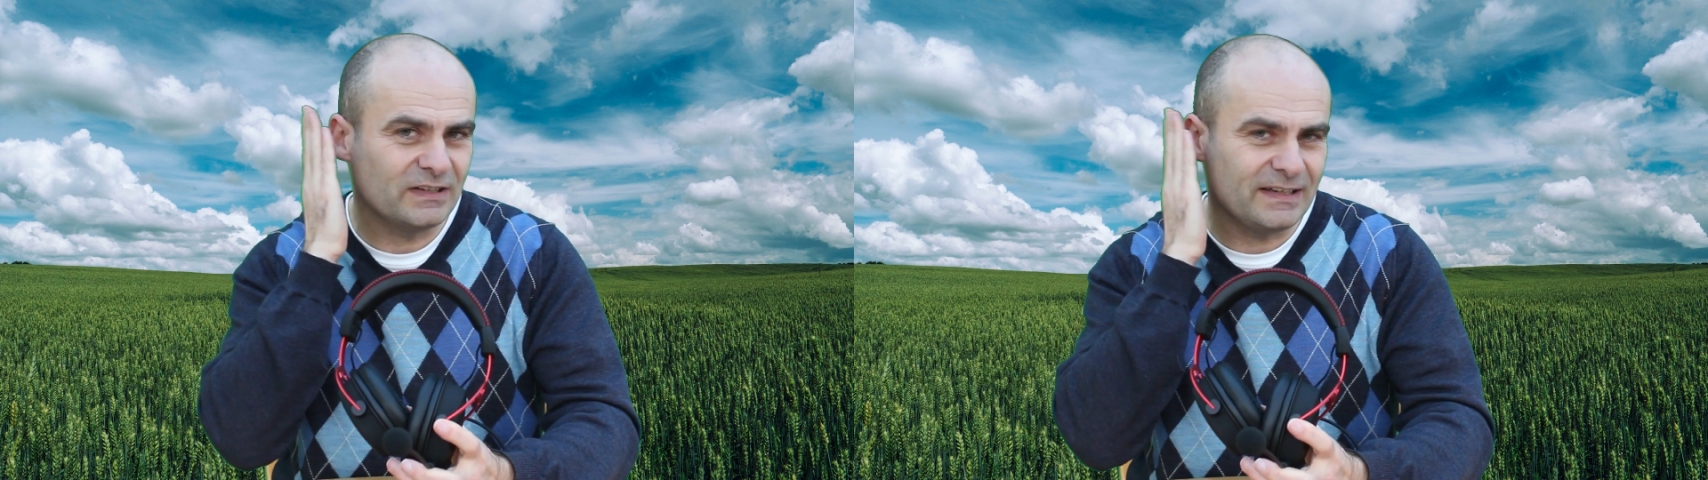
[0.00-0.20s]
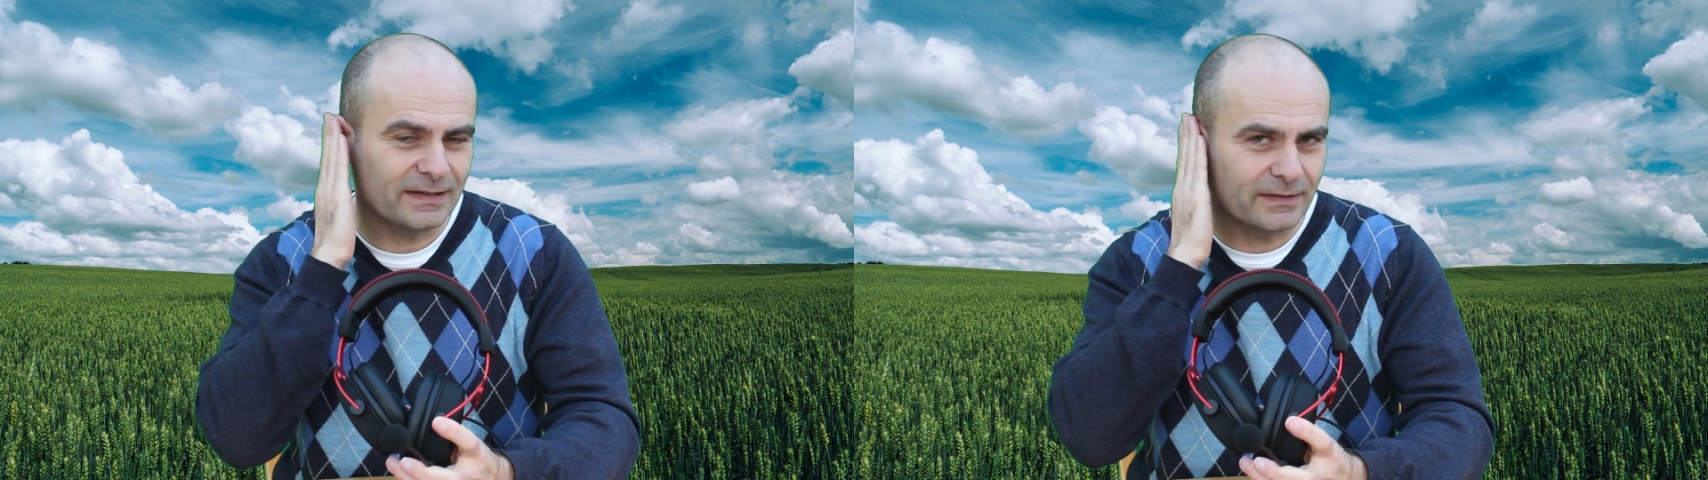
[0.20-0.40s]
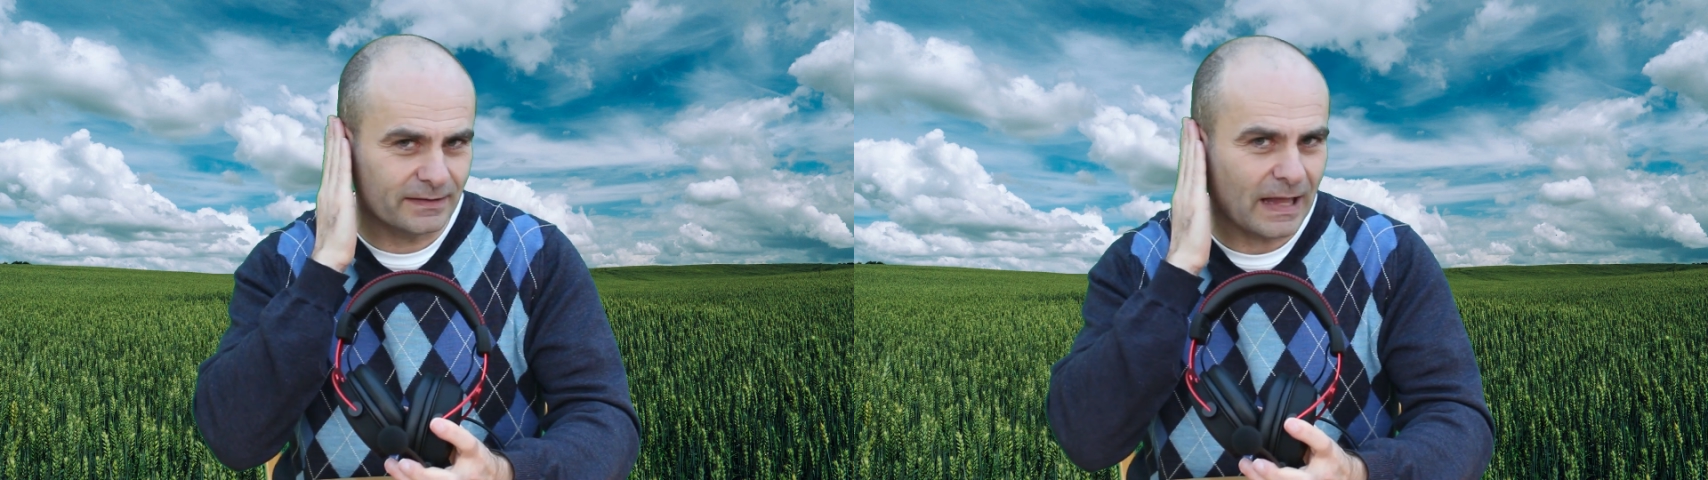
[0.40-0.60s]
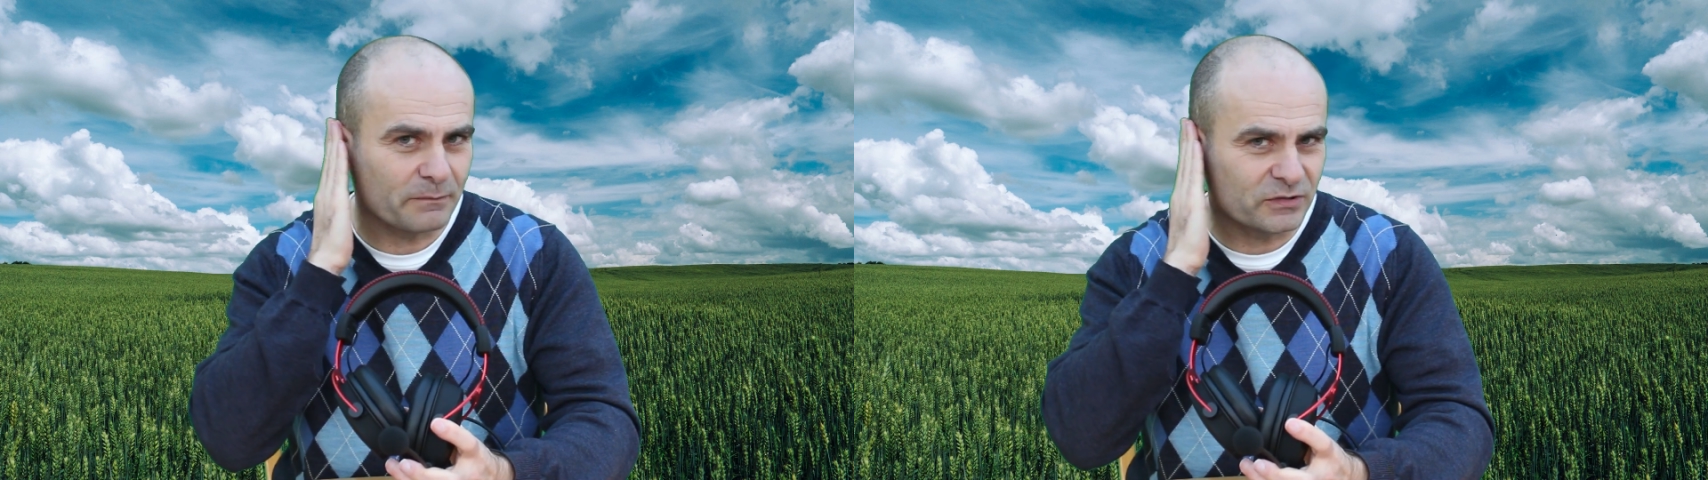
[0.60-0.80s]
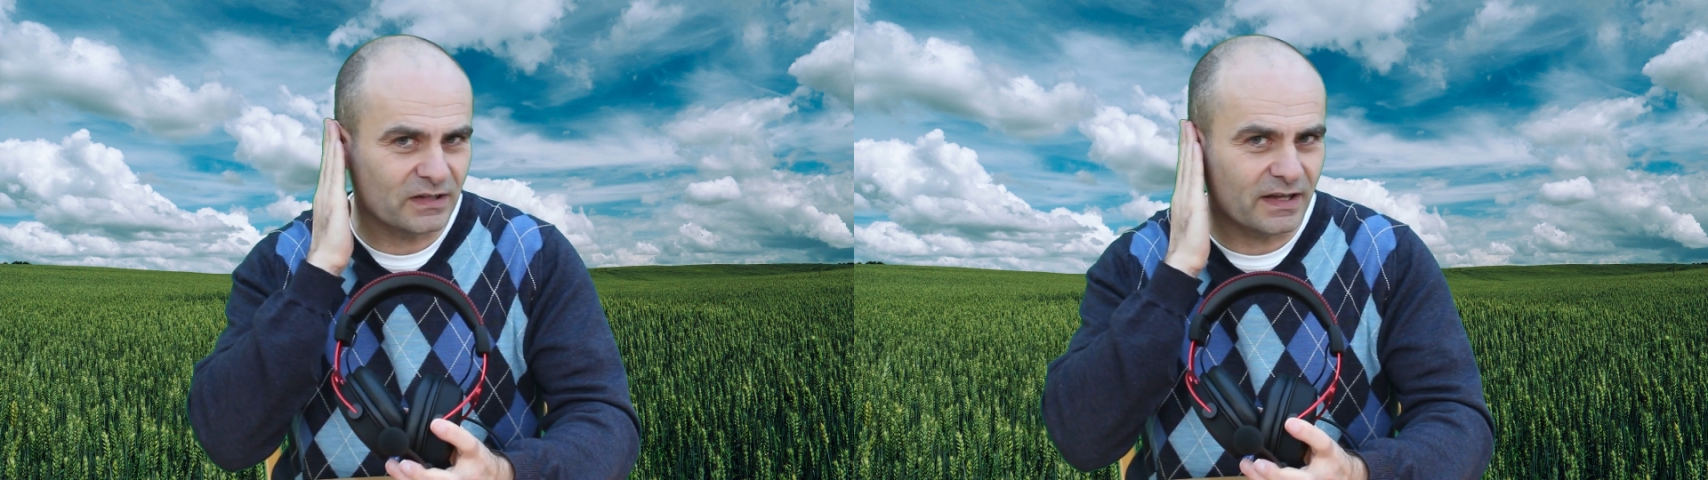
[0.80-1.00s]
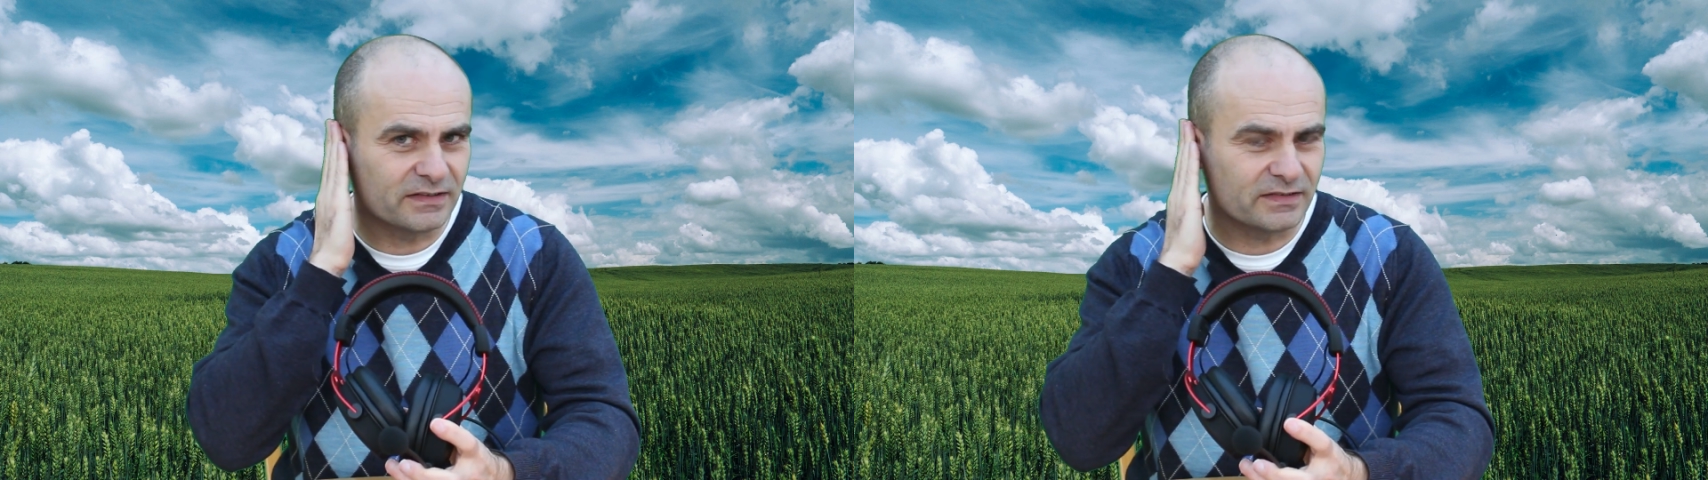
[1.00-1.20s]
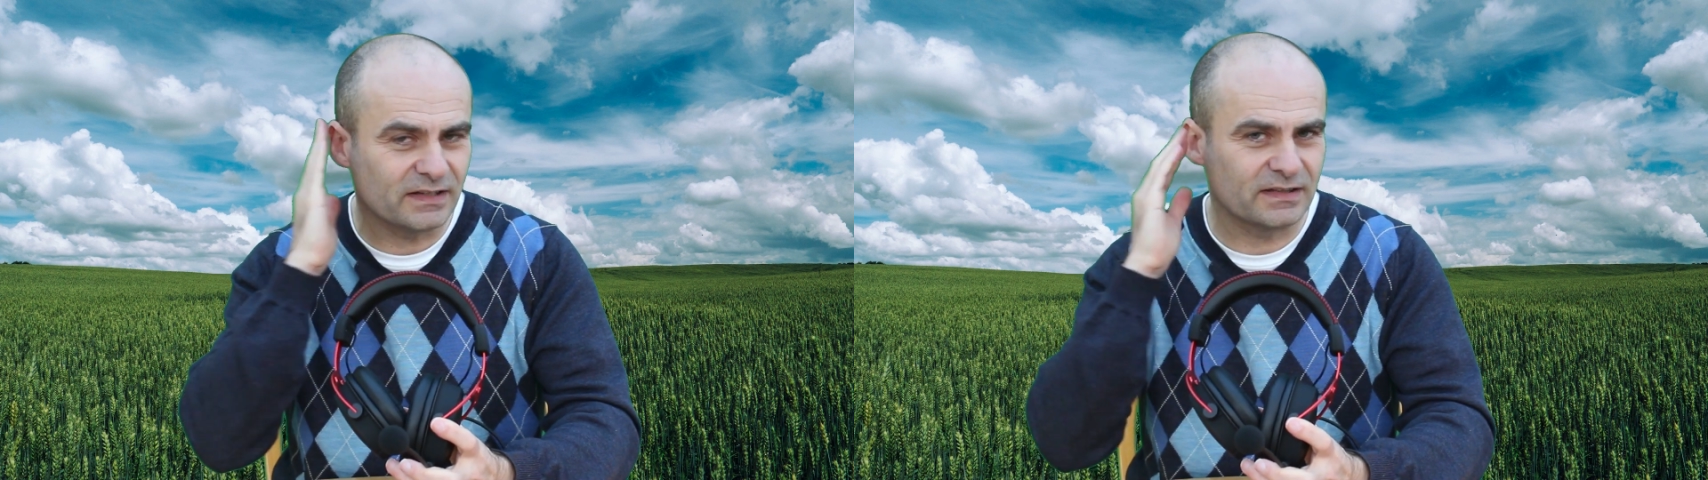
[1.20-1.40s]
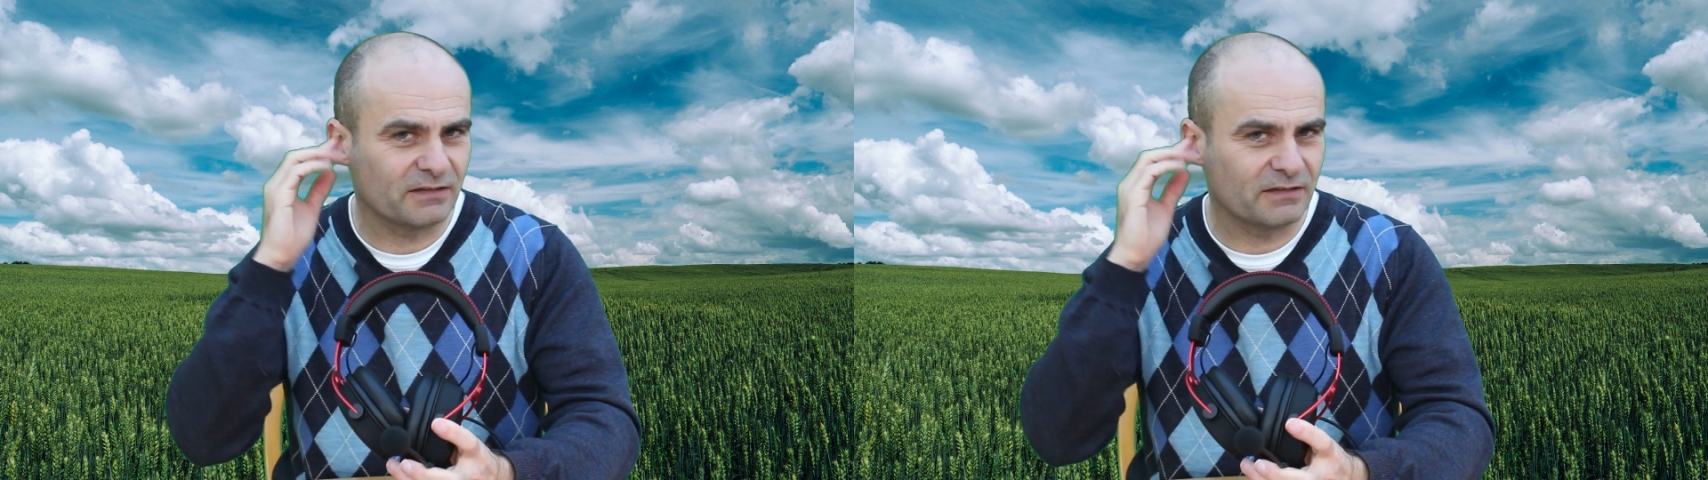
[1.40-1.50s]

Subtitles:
really encapsulated.